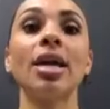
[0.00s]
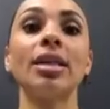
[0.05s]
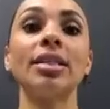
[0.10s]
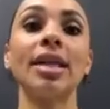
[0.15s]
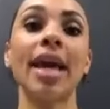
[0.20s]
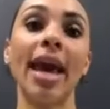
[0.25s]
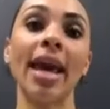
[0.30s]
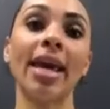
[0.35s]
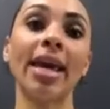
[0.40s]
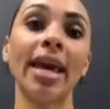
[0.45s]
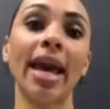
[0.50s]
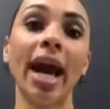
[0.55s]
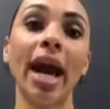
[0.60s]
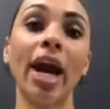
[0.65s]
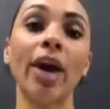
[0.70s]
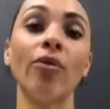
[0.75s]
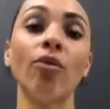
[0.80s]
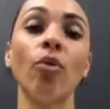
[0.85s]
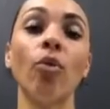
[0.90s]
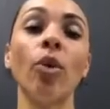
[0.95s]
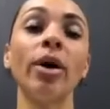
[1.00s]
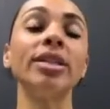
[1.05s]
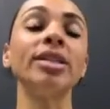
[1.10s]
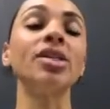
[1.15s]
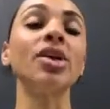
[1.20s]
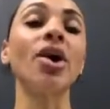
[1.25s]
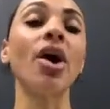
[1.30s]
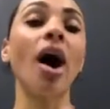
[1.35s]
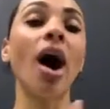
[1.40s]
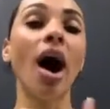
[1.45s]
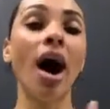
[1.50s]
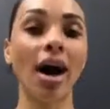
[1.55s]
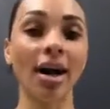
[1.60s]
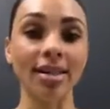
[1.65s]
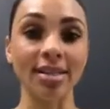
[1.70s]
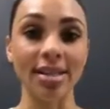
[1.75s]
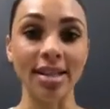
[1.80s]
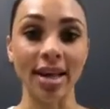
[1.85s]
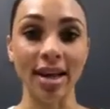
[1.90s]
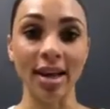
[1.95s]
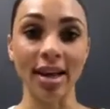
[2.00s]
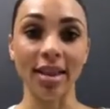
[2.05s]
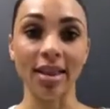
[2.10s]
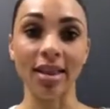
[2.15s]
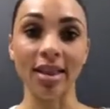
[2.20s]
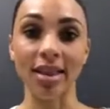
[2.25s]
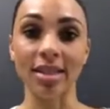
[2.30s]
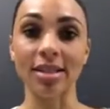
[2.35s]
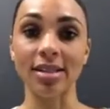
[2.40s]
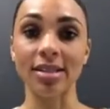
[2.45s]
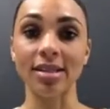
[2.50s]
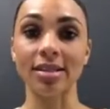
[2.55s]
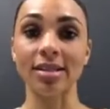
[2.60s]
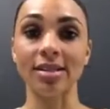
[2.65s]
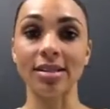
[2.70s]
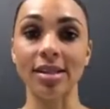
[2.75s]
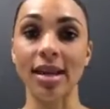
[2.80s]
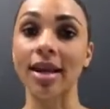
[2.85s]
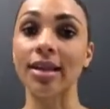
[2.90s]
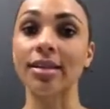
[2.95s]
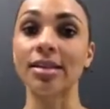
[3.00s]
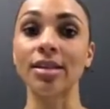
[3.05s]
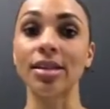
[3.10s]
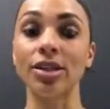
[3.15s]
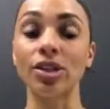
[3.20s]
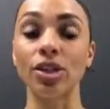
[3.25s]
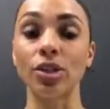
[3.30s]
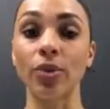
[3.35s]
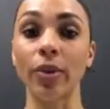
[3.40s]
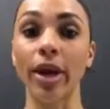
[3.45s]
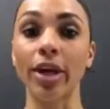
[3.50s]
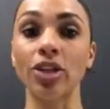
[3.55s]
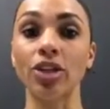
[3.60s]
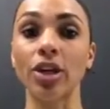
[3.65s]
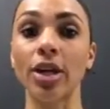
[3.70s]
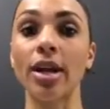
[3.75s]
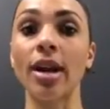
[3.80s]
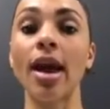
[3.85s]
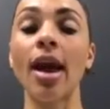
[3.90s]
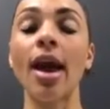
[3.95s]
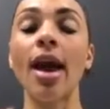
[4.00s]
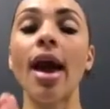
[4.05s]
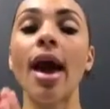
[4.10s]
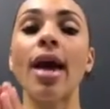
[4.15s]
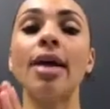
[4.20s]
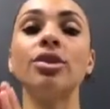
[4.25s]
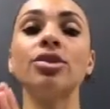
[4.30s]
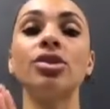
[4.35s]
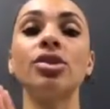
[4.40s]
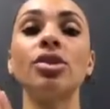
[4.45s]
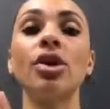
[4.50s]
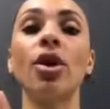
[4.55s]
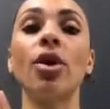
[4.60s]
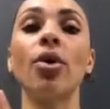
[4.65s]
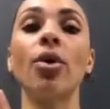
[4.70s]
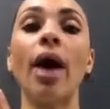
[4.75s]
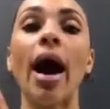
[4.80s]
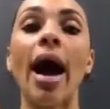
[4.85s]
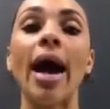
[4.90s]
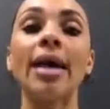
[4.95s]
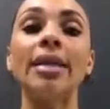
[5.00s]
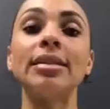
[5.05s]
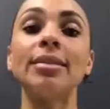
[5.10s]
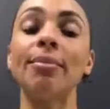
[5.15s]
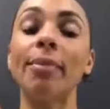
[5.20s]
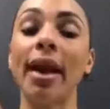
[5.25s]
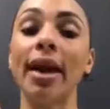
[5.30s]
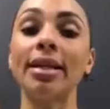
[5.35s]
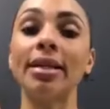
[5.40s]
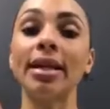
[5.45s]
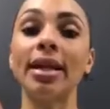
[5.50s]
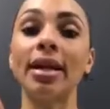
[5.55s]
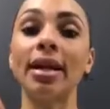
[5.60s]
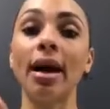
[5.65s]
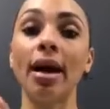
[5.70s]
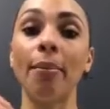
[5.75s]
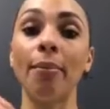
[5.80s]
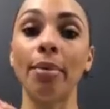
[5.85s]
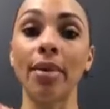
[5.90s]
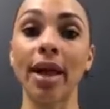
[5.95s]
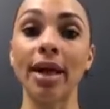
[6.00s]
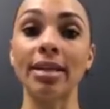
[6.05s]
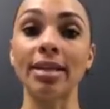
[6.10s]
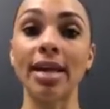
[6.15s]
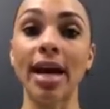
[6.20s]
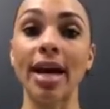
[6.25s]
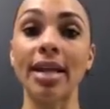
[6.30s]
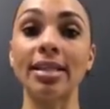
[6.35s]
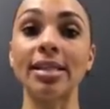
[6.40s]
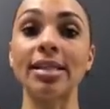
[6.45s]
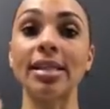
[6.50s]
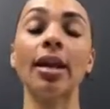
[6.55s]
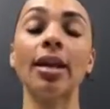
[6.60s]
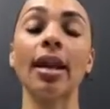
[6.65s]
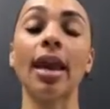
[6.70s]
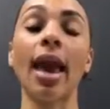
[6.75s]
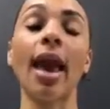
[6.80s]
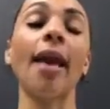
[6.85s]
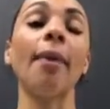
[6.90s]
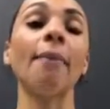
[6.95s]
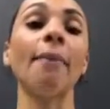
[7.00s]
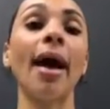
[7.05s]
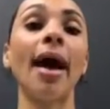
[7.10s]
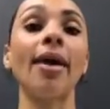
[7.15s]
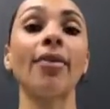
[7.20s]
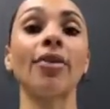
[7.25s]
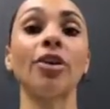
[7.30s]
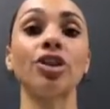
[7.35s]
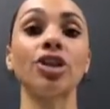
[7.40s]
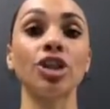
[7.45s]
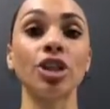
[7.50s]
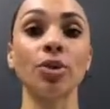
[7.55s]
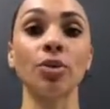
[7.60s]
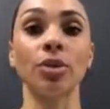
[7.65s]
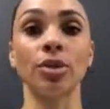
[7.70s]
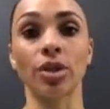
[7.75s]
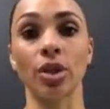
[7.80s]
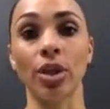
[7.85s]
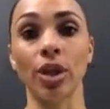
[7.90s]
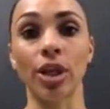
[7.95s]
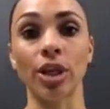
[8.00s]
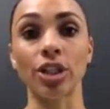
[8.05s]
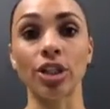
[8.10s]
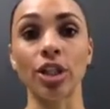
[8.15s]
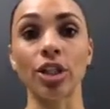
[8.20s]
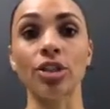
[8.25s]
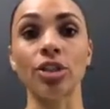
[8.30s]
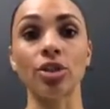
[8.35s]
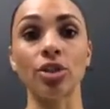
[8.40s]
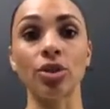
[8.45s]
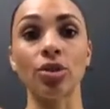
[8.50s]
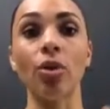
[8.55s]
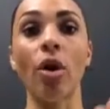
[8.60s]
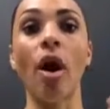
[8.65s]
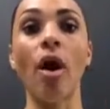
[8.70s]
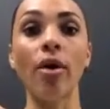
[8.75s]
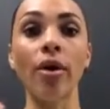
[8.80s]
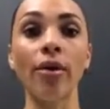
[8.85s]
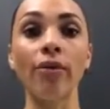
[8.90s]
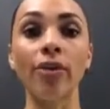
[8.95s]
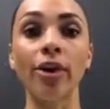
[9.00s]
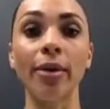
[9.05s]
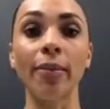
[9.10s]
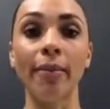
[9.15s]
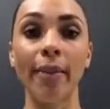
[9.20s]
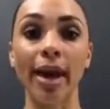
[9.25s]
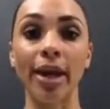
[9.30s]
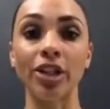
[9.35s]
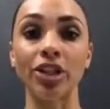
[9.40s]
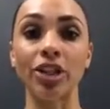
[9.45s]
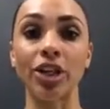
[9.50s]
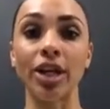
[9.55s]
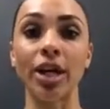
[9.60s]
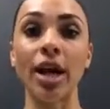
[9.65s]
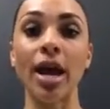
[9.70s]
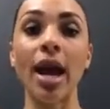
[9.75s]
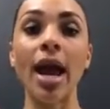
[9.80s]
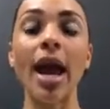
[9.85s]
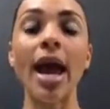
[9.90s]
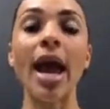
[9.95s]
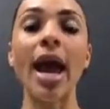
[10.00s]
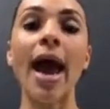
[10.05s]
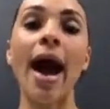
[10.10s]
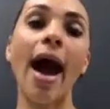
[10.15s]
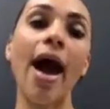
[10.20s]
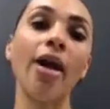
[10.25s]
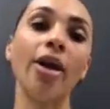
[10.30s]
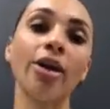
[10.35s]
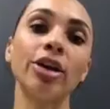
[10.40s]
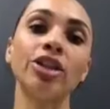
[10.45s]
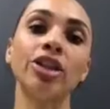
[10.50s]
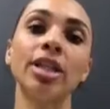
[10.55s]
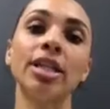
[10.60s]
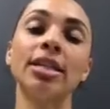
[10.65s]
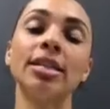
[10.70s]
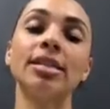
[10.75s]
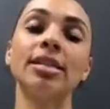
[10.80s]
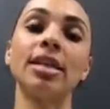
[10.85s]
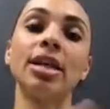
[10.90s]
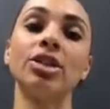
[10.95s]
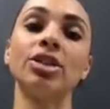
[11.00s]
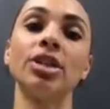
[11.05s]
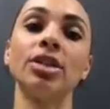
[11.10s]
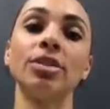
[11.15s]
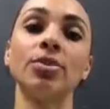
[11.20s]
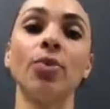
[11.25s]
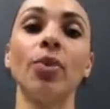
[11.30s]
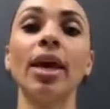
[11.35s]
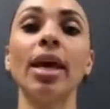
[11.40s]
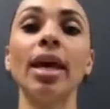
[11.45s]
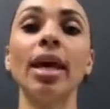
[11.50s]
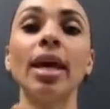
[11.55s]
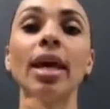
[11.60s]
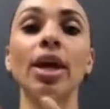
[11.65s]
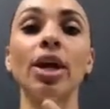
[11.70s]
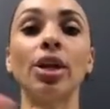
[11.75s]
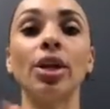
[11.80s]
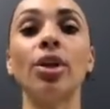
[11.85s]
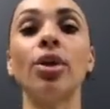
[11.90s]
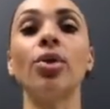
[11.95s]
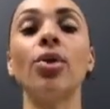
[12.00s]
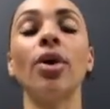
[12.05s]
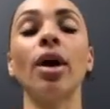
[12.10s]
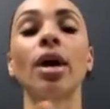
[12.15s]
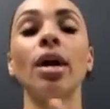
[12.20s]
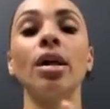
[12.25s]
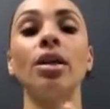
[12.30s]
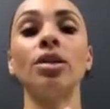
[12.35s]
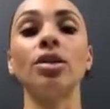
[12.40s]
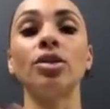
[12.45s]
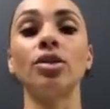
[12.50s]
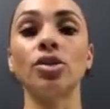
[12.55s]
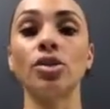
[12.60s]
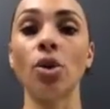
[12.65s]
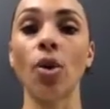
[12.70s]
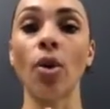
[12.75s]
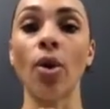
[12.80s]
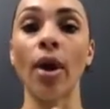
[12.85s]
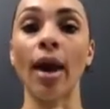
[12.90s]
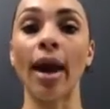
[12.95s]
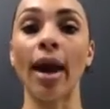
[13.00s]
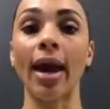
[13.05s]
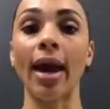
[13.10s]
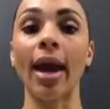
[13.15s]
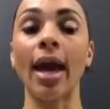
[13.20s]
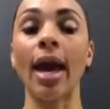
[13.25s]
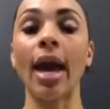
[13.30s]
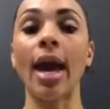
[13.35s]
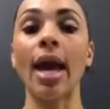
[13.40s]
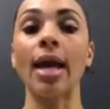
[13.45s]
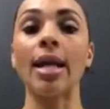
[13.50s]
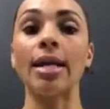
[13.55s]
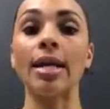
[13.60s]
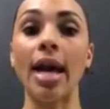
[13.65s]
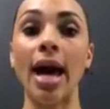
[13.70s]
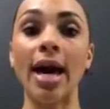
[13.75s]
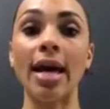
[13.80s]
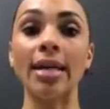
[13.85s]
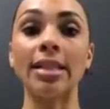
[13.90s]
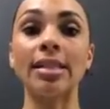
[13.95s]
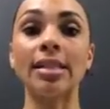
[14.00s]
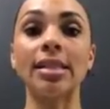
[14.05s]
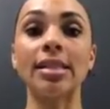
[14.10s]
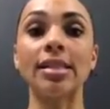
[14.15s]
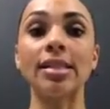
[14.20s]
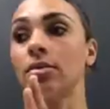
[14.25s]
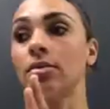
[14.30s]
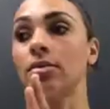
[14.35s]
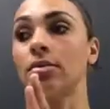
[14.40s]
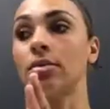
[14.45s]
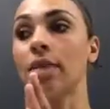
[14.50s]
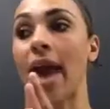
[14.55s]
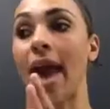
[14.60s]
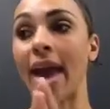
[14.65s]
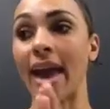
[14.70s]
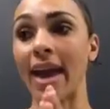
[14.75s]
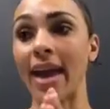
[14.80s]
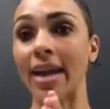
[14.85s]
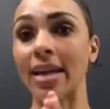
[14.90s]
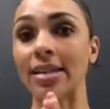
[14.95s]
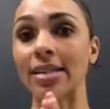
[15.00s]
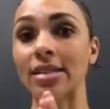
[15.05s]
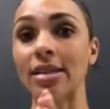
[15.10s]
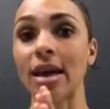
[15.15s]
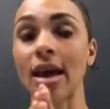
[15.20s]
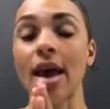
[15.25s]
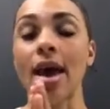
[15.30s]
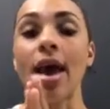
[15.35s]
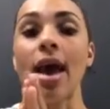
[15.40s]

taking care of what's causing this skin situation. And so I demanded a blood test and came back that she was allergic to all of your major allergens such as wheat, gluten, soy, nuts, eggs,